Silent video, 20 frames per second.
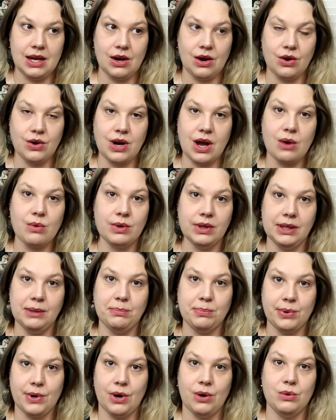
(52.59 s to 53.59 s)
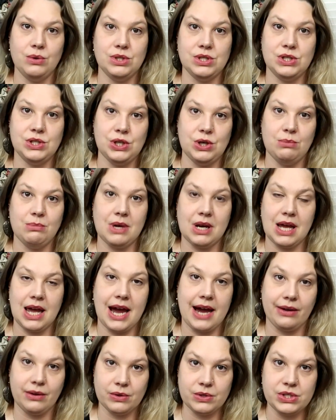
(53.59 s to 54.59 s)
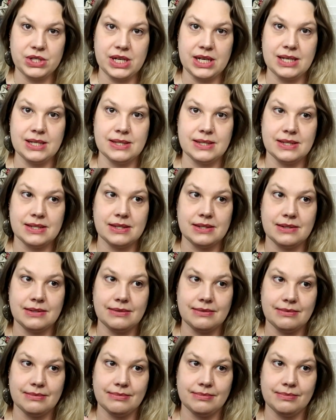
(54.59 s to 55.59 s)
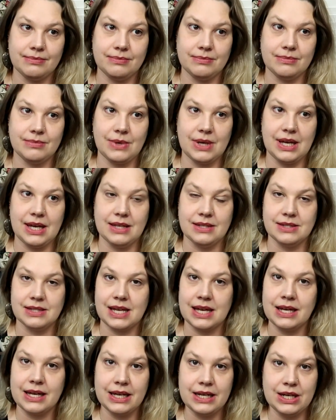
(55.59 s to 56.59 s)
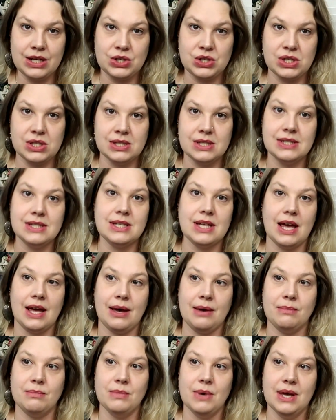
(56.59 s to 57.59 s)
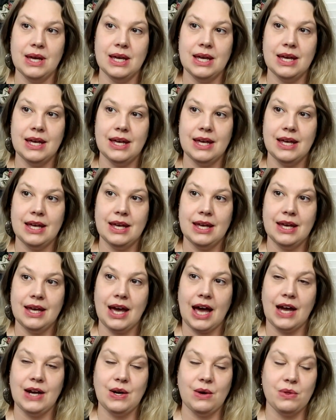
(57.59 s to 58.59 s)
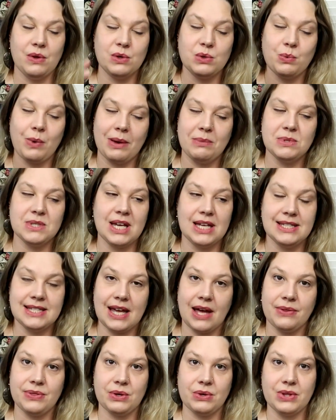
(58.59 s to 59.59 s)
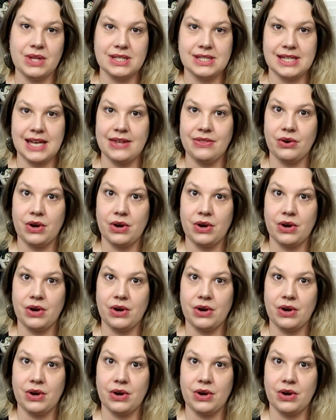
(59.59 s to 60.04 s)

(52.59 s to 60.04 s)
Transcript: are not really prone to too many allergies and skin conditions. I know there's websites out there that say